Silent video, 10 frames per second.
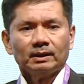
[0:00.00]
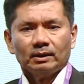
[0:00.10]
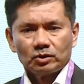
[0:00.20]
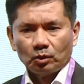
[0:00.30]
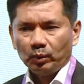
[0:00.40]

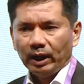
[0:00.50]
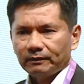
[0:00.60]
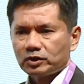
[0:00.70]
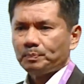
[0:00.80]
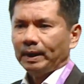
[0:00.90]
So we have
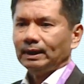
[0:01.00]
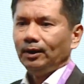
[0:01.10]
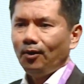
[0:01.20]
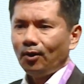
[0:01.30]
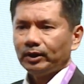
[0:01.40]
spent a
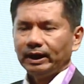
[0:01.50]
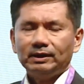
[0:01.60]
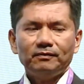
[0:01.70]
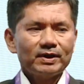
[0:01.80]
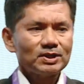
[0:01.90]
lot and
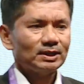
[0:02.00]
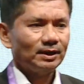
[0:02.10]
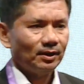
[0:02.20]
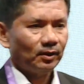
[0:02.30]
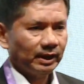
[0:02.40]
invested a
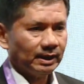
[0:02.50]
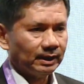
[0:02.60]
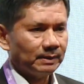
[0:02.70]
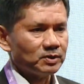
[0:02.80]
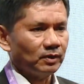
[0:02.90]
lot in
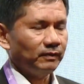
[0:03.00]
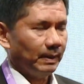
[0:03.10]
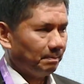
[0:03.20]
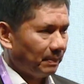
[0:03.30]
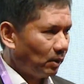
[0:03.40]
terms of
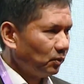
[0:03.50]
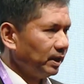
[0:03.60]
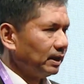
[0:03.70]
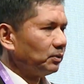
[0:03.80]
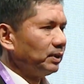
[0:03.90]

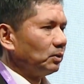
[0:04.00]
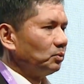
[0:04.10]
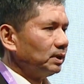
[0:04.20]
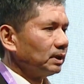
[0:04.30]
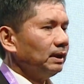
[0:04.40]
empowering our
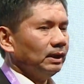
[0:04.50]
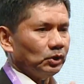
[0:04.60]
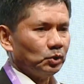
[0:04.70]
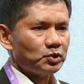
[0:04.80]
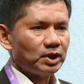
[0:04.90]
network,
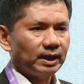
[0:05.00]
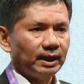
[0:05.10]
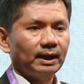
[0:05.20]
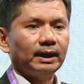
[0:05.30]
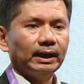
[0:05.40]
using
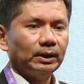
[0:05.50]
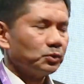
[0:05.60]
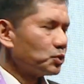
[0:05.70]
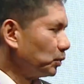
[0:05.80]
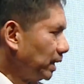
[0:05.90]
AI, and
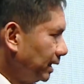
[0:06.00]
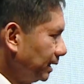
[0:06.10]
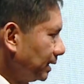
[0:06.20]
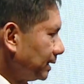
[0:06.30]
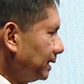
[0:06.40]
also getting it